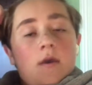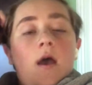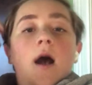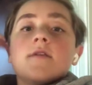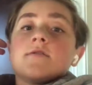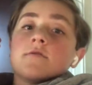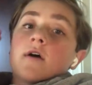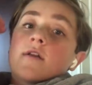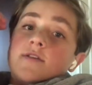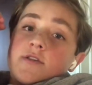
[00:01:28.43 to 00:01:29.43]
I did a
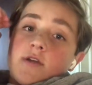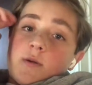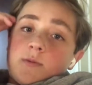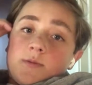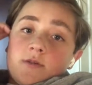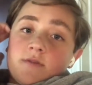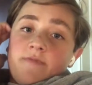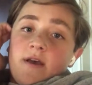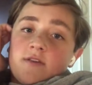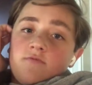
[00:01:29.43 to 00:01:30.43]
lot of stuff this
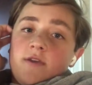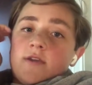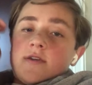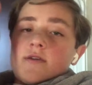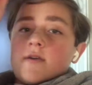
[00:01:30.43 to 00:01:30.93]
past week.